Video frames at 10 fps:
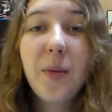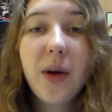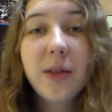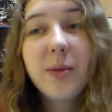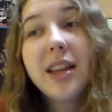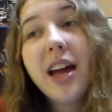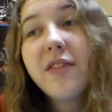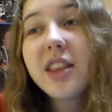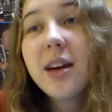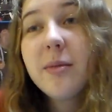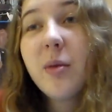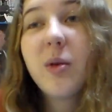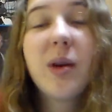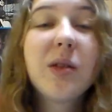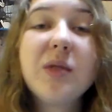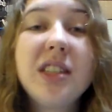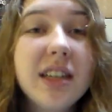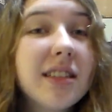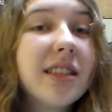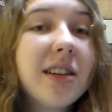Whether we laugh at them or whether we
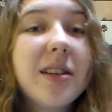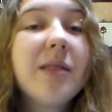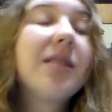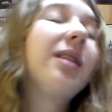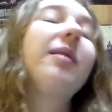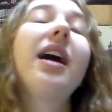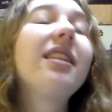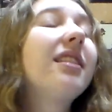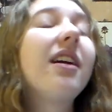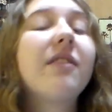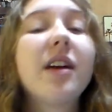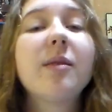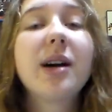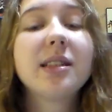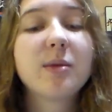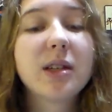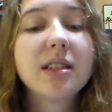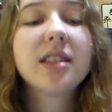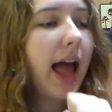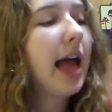seriously agree with them, I think they are very wise
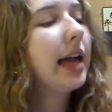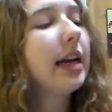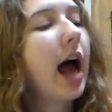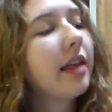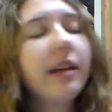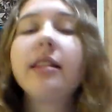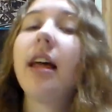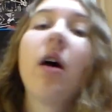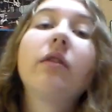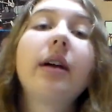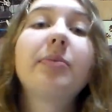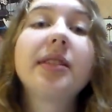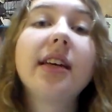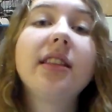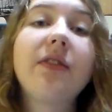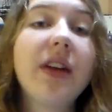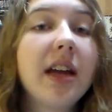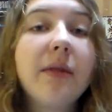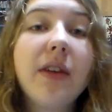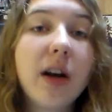words. I think they all represent the
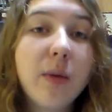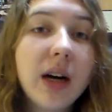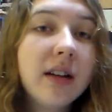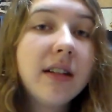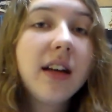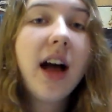fandom very well.